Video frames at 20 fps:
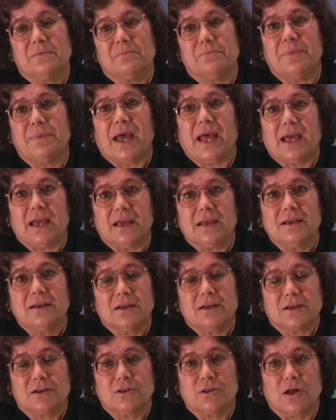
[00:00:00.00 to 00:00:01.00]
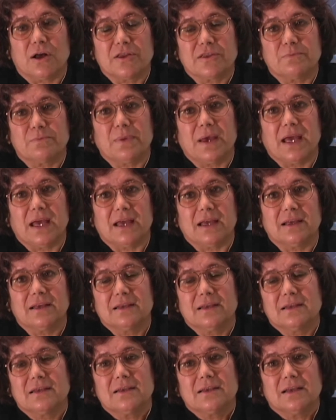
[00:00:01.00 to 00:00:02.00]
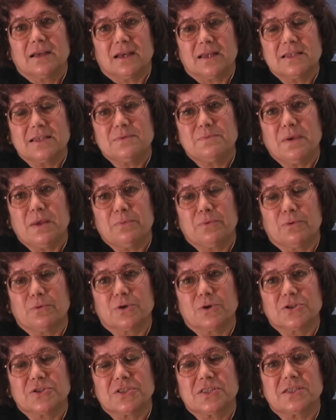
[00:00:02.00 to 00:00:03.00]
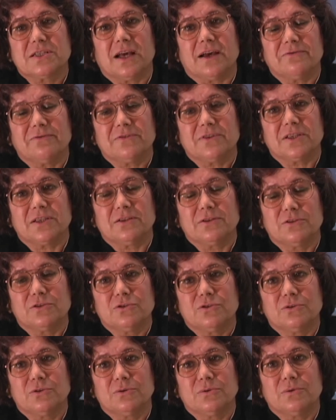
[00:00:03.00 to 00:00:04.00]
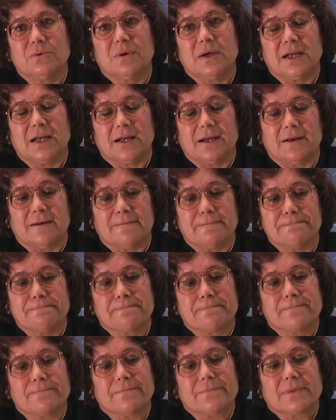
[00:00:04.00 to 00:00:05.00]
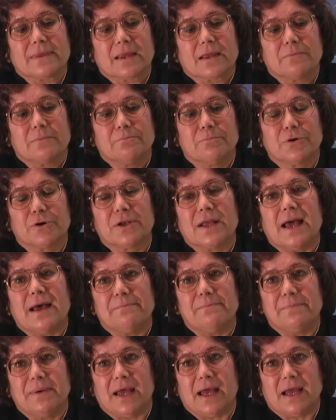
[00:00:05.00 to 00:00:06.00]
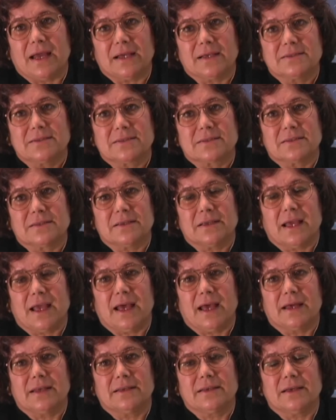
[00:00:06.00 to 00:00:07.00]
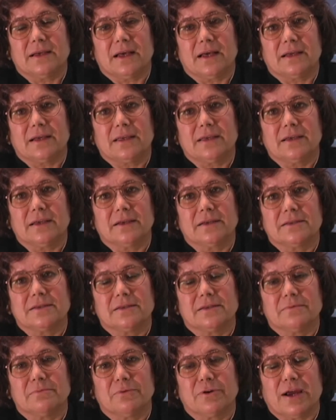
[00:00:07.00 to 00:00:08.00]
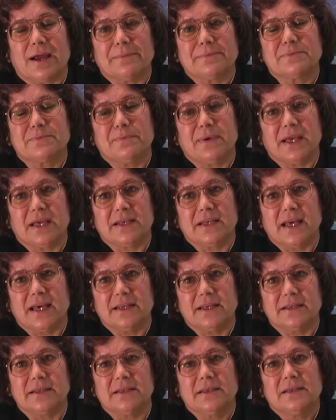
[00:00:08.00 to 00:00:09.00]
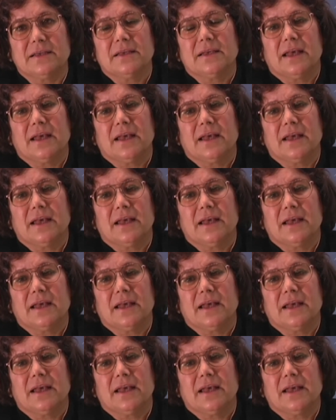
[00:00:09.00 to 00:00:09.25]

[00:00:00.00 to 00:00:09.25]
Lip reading: bag, a cloth bag. Now, these people were stuffed into burlap bags and kicked and perhaps bayoneted